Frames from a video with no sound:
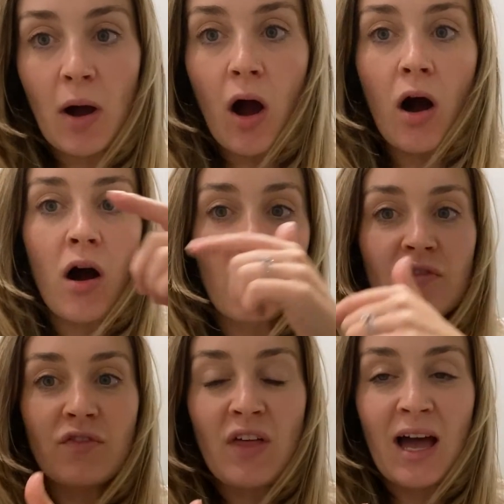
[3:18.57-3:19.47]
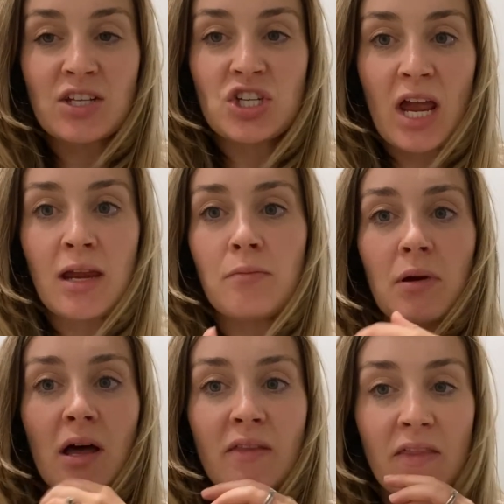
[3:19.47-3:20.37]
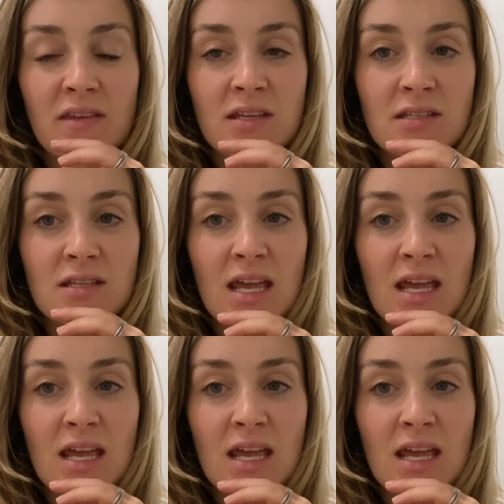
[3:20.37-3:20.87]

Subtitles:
half that chamber that the